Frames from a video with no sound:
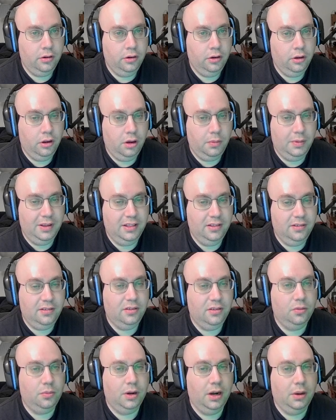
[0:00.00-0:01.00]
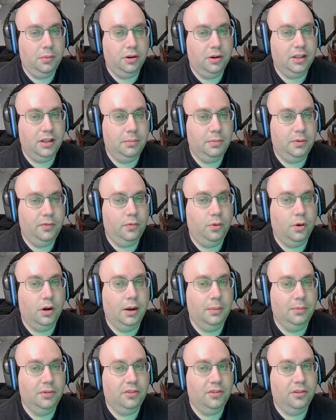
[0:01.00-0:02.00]
Oh wait, this is the one I worked at before.
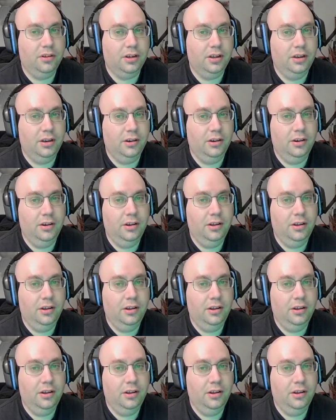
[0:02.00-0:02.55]
I'm just looking